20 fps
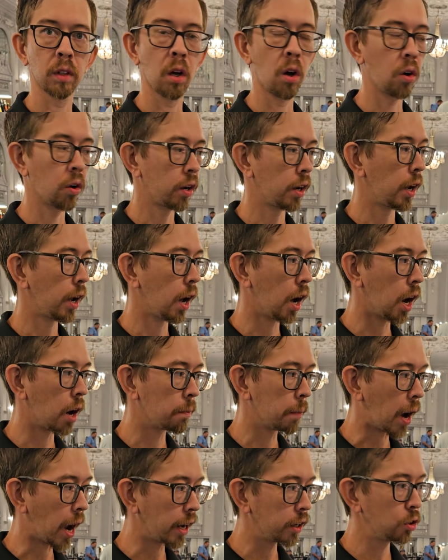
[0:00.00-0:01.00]
Okay,
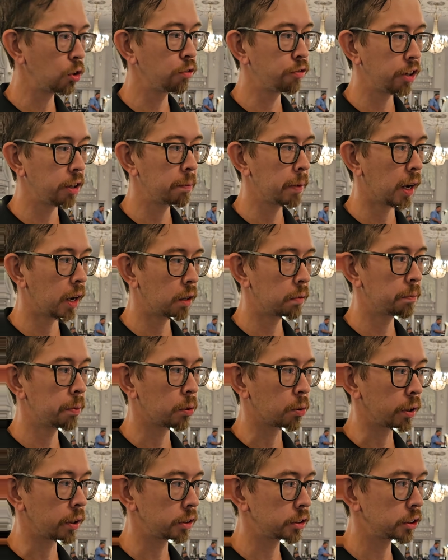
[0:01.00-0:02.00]
I do V-bottom
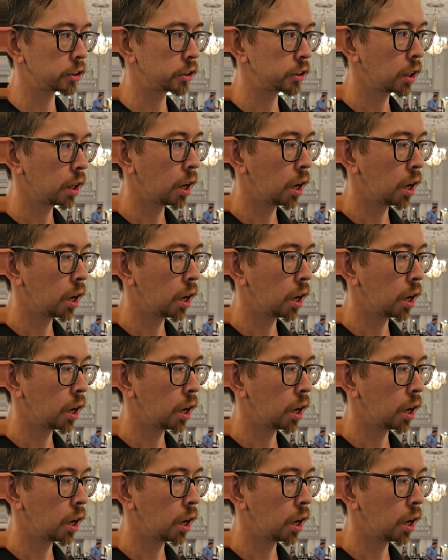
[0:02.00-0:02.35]
points.